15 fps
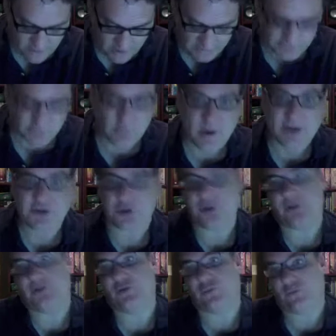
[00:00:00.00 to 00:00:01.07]
a
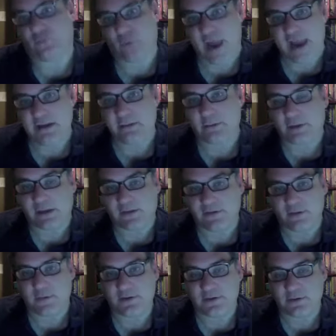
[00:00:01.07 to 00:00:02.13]
treasure randomly
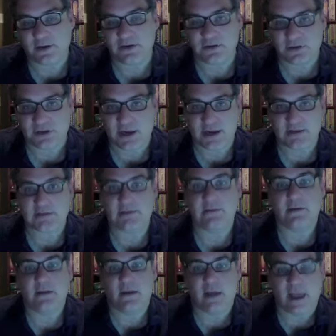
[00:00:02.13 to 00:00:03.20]
from the treasure chest
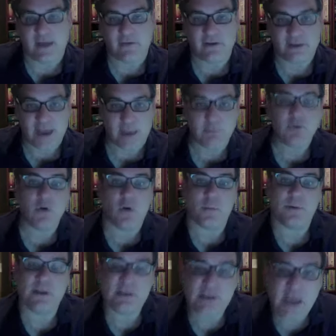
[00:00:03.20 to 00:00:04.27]
every time you
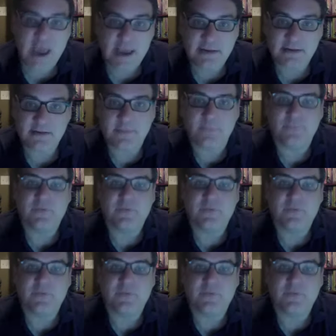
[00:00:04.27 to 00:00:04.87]
open a chest.